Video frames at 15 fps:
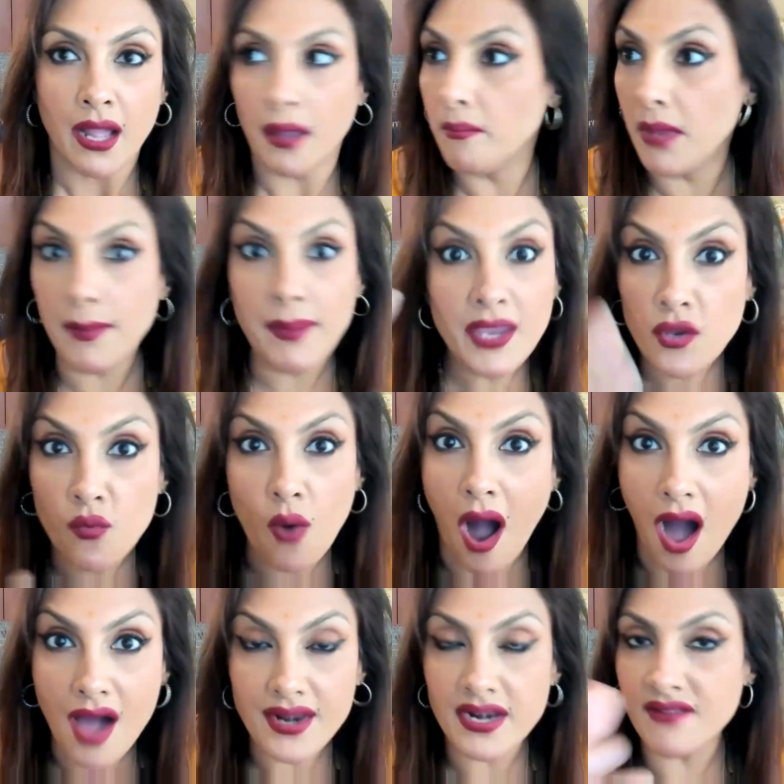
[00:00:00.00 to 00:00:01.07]
maybe you
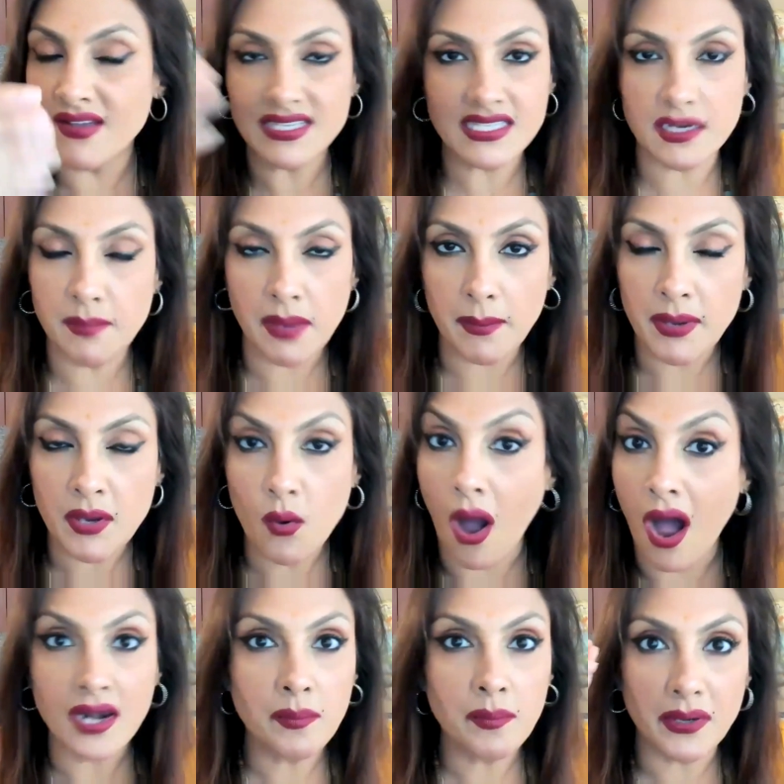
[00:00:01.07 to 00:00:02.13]
are an investor, maybe you
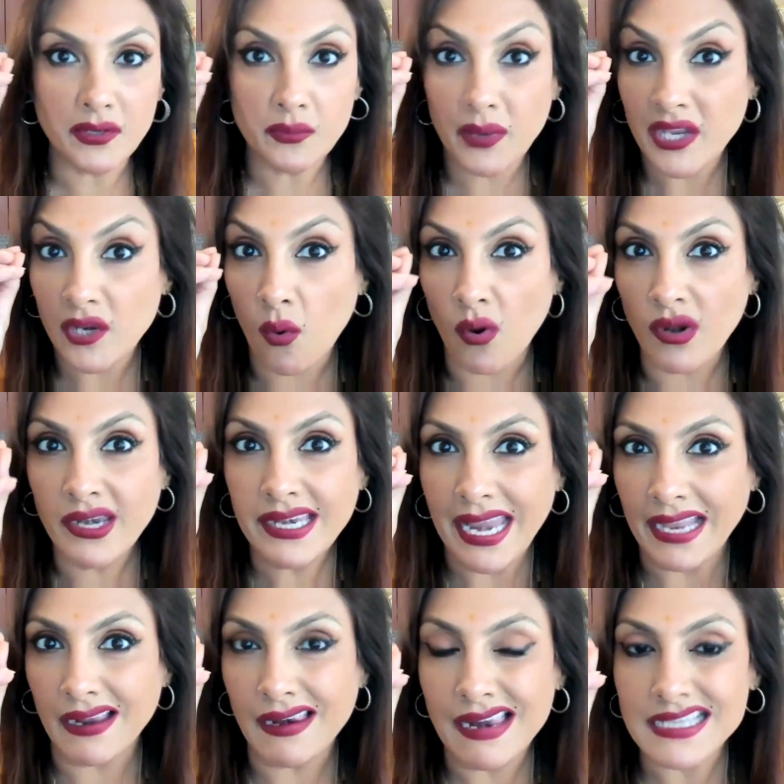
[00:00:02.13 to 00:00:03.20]
aren't, but we can all
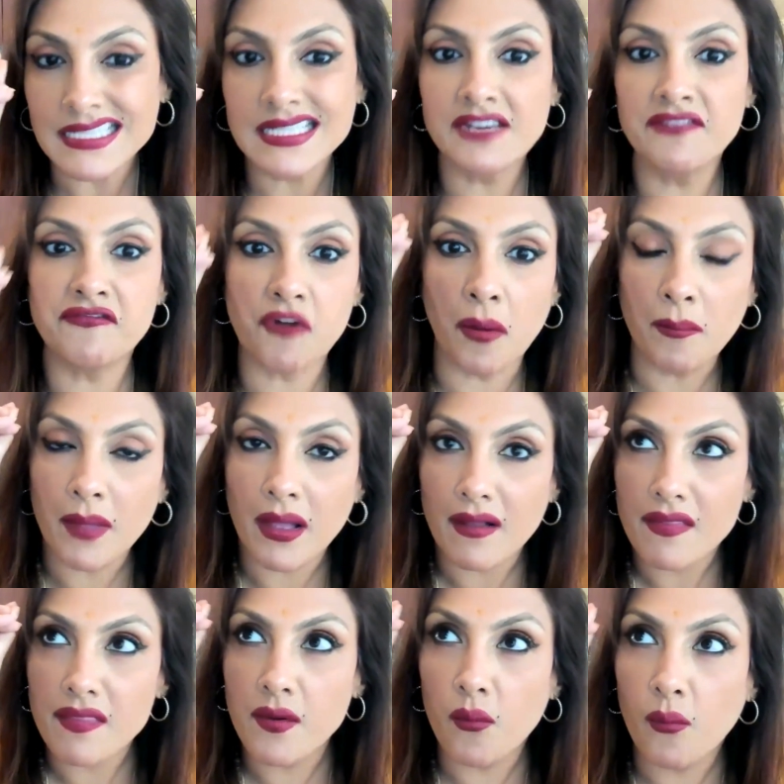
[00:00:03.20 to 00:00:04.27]
take a lesson
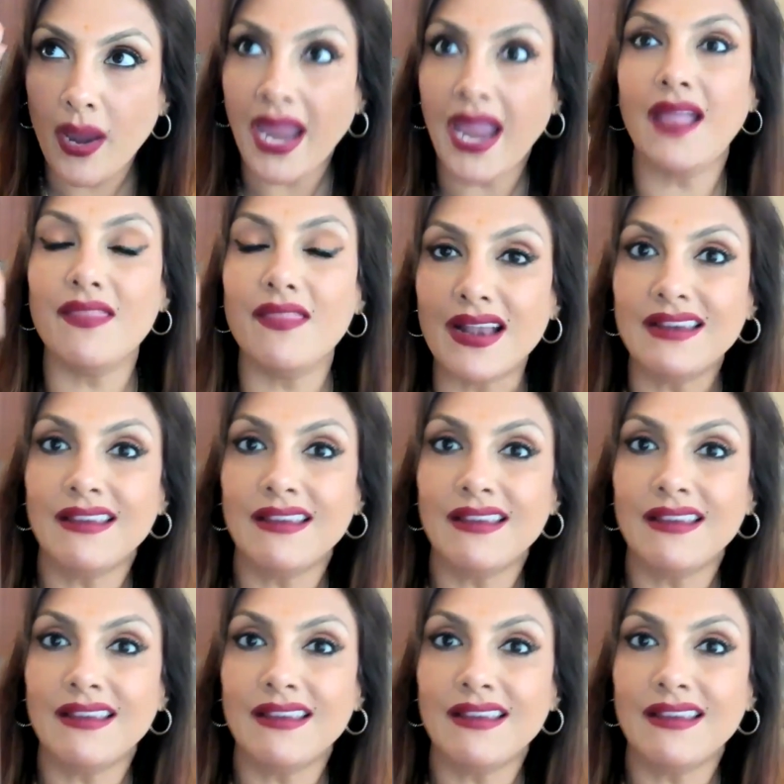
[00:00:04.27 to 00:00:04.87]
from the way that